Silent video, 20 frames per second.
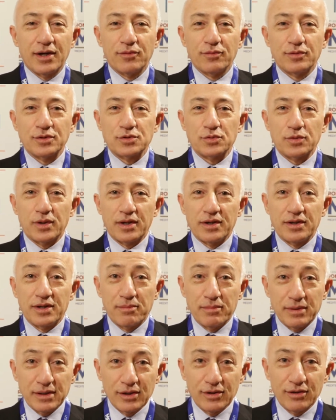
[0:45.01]
which we are in the
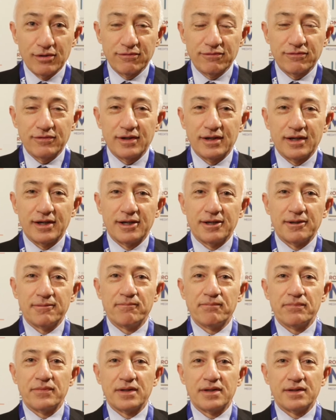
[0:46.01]
middle of
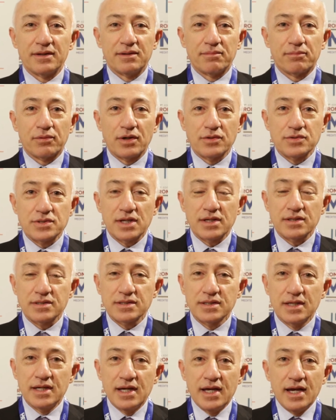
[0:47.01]
the process.